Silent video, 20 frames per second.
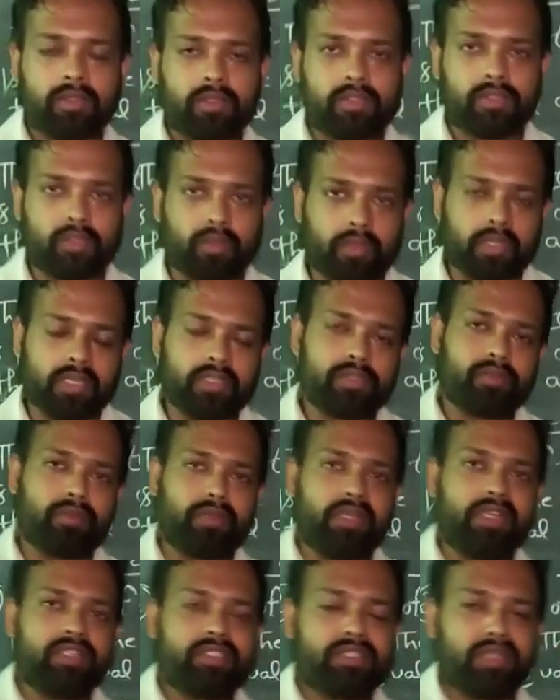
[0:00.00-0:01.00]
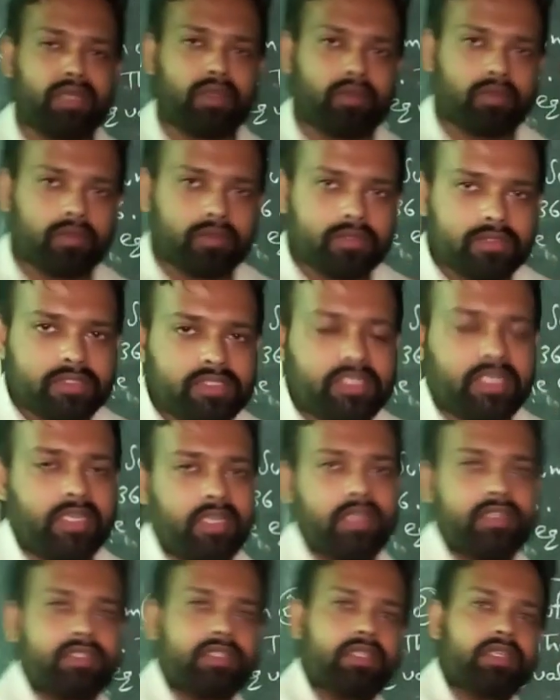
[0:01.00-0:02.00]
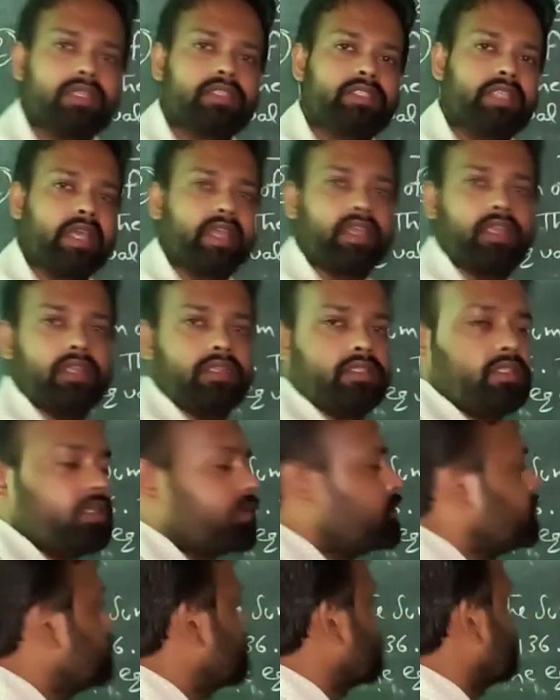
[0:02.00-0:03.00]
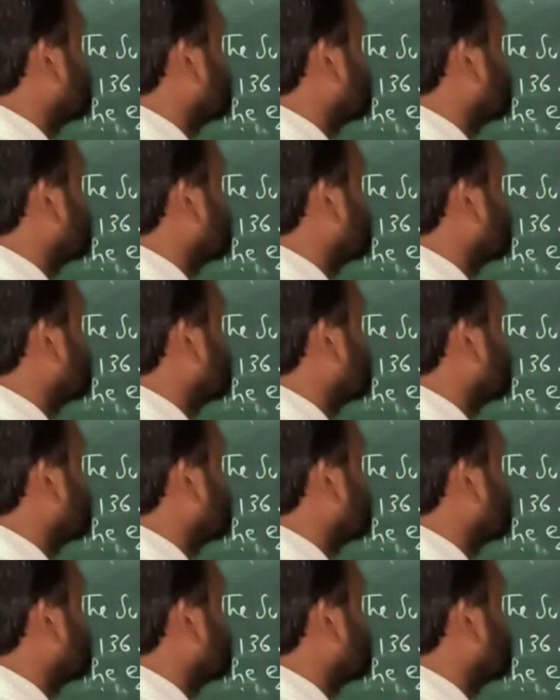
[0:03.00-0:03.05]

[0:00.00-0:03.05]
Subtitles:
So okay students, now see its second sum.